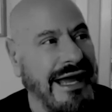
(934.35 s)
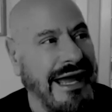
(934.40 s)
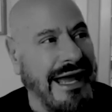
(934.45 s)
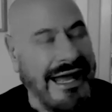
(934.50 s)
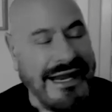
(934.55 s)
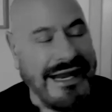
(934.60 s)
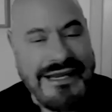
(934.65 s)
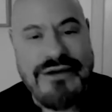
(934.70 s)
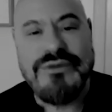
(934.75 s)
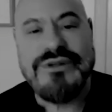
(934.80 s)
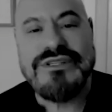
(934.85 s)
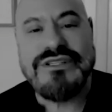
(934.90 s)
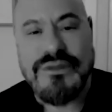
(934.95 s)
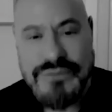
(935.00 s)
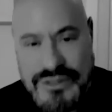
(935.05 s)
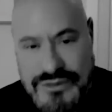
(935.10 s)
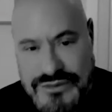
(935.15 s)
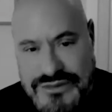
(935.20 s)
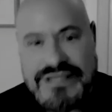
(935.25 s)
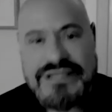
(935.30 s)
And he was a
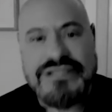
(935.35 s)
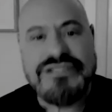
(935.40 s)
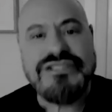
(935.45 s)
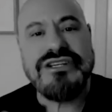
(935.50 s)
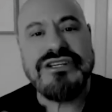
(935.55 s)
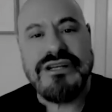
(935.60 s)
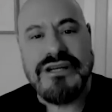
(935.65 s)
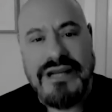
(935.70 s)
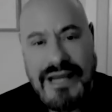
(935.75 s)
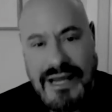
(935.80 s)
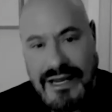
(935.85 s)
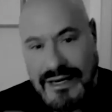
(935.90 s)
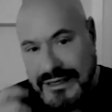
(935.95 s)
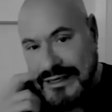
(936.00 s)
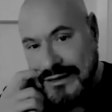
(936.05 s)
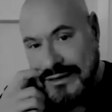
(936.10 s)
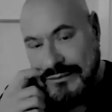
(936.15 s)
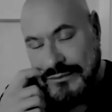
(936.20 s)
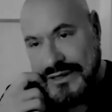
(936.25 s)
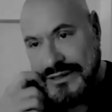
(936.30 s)
musician, and
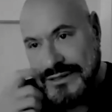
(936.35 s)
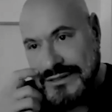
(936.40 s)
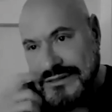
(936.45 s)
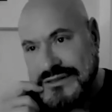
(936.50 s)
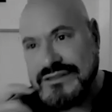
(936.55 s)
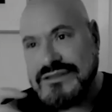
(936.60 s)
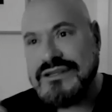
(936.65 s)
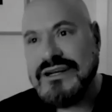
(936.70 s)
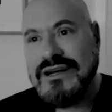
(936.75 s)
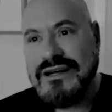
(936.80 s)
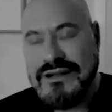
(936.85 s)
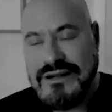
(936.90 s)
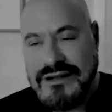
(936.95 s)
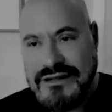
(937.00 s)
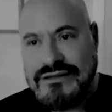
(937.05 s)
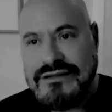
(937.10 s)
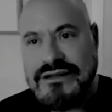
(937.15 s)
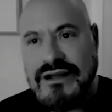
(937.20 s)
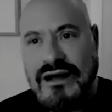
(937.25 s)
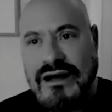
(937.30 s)
him and his,
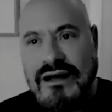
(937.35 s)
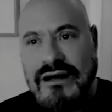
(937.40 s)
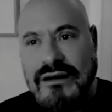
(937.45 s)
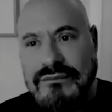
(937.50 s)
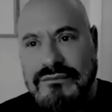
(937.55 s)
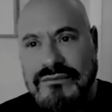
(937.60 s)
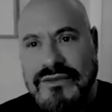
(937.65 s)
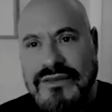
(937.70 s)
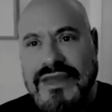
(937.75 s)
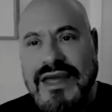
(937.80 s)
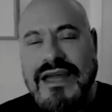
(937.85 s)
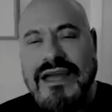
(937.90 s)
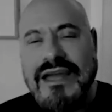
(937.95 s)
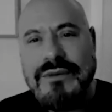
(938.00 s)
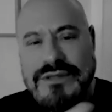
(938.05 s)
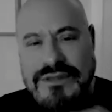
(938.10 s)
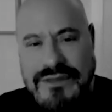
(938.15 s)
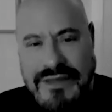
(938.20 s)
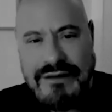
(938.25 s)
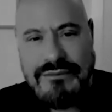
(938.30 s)

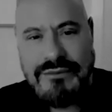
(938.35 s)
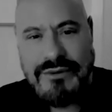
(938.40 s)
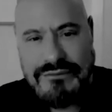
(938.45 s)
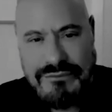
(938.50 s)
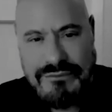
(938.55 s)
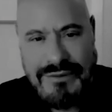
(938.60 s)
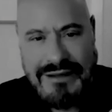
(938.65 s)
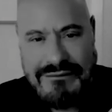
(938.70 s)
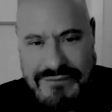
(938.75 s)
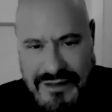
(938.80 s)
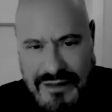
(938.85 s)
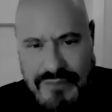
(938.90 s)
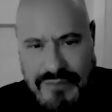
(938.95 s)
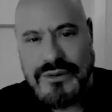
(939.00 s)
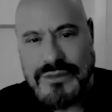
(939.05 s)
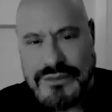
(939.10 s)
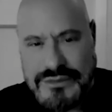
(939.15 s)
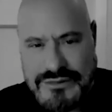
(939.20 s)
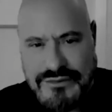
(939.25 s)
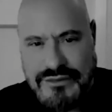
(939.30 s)
my
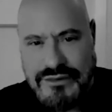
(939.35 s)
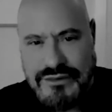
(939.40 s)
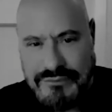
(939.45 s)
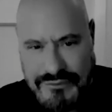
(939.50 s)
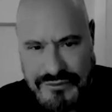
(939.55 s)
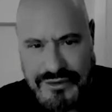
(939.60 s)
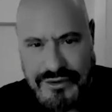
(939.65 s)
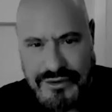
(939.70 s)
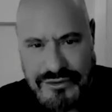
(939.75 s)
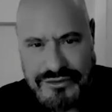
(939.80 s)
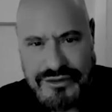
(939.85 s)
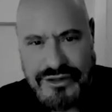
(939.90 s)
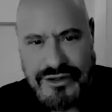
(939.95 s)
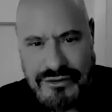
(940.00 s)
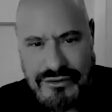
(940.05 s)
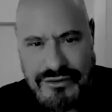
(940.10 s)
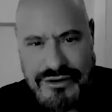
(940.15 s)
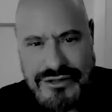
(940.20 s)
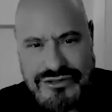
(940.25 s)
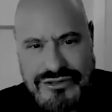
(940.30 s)
family was from Vilna
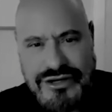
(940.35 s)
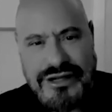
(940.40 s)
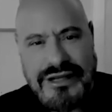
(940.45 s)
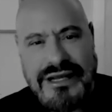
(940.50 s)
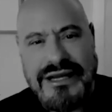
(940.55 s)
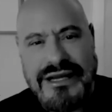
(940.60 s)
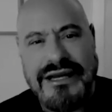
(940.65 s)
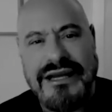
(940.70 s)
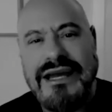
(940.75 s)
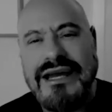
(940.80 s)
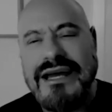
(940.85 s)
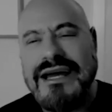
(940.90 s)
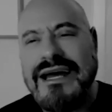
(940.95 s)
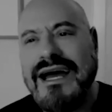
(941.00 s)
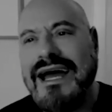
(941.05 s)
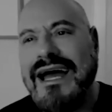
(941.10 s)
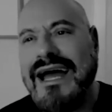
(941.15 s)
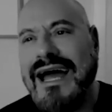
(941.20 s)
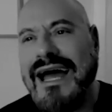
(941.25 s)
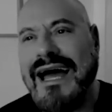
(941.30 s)
originally.
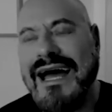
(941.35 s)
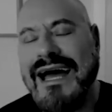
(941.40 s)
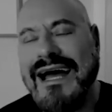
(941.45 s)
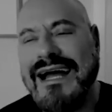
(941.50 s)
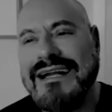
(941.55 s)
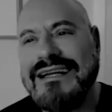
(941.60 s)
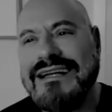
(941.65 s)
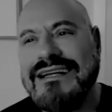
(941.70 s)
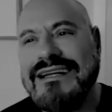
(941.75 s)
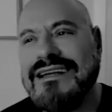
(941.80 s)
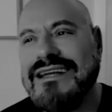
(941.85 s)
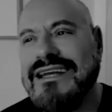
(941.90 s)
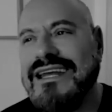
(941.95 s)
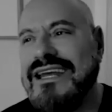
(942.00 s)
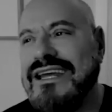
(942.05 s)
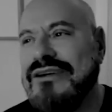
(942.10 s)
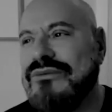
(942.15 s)
And they